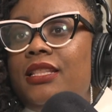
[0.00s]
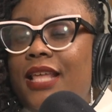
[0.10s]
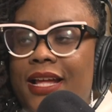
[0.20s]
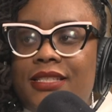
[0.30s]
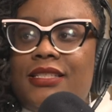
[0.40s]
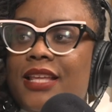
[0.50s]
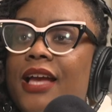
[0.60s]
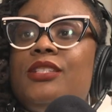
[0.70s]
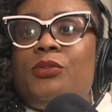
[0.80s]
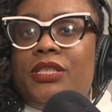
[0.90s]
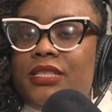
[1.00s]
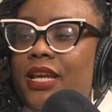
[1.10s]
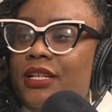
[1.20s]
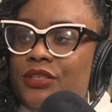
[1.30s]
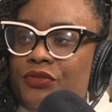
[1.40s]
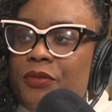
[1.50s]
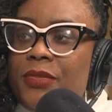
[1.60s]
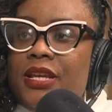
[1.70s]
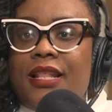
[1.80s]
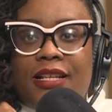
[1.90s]
That's what changed for
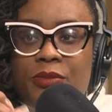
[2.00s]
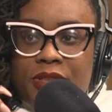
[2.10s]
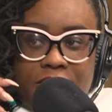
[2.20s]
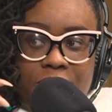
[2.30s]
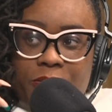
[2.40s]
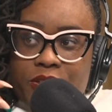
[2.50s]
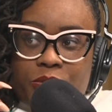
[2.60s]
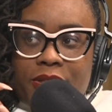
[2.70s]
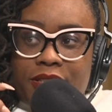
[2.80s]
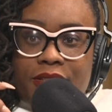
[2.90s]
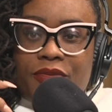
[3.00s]
me. That's what the switch was